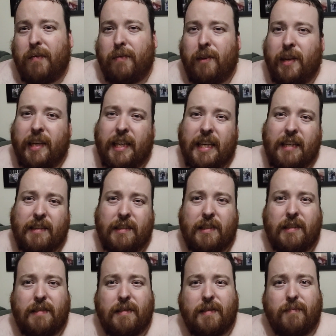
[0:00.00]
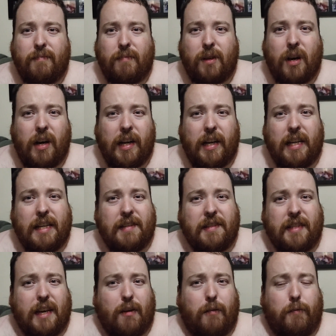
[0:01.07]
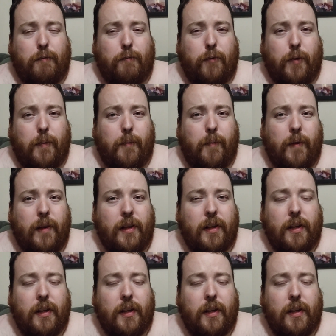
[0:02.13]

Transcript: of like his self from